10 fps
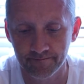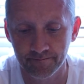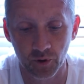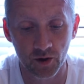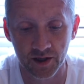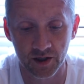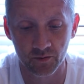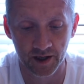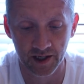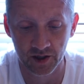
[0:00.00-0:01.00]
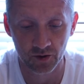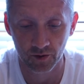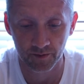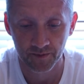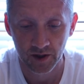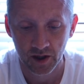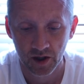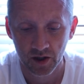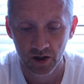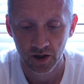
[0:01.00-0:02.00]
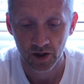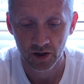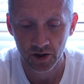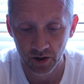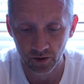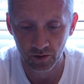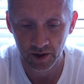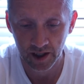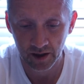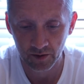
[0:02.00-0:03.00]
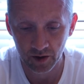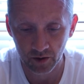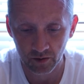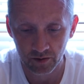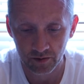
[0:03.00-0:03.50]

bonuses waiting in store. So here we go.